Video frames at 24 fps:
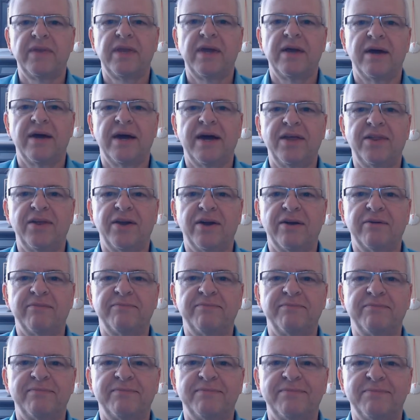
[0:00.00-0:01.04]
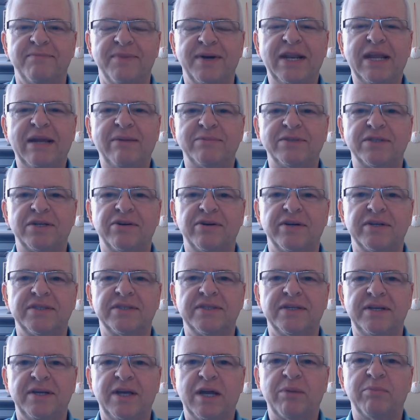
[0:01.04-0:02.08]
Hi there, my name is Chris
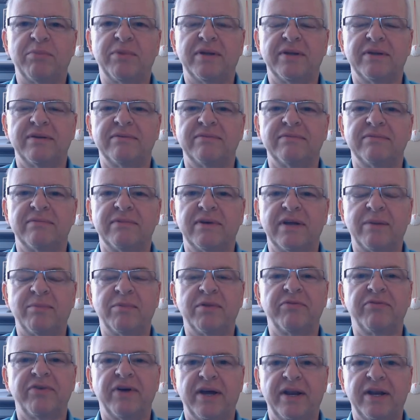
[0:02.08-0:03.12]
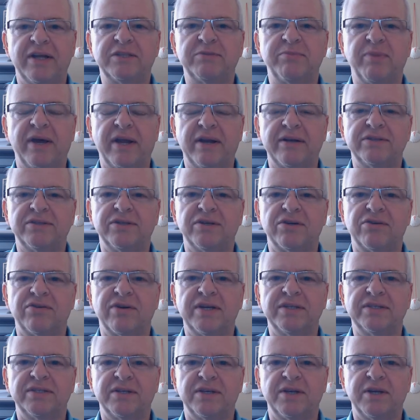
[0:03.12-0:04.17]
Yetman, and I'm the finance manager at
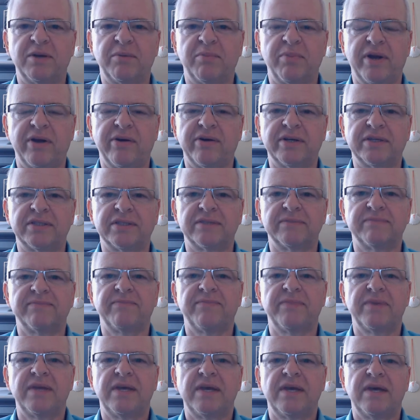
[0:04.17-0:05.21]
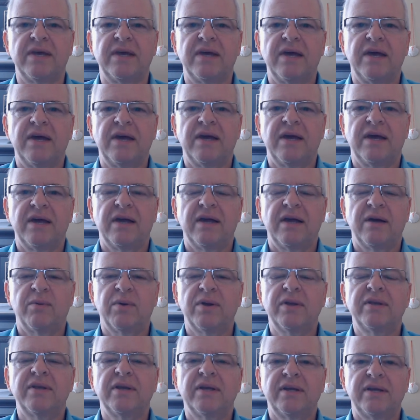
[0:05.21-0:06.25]
Christ the King Parish. I
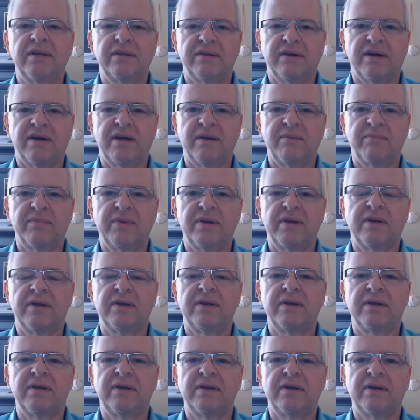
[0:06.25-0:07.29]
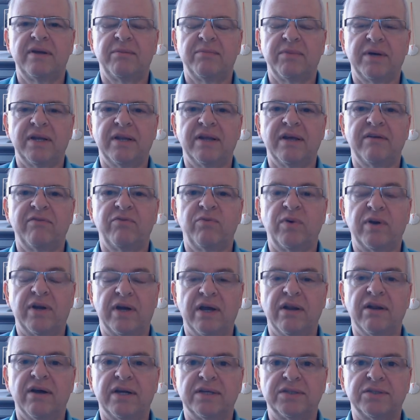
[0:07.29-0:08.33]
want to tell you a time in my life when I
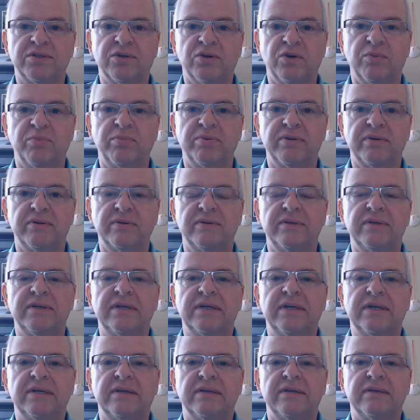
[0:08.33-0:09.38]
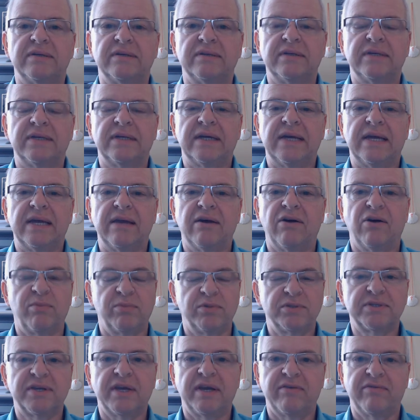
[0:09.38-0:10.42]
lost hope,
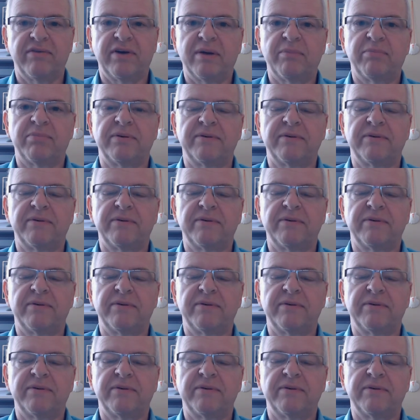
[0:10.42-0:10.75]
almost gave up,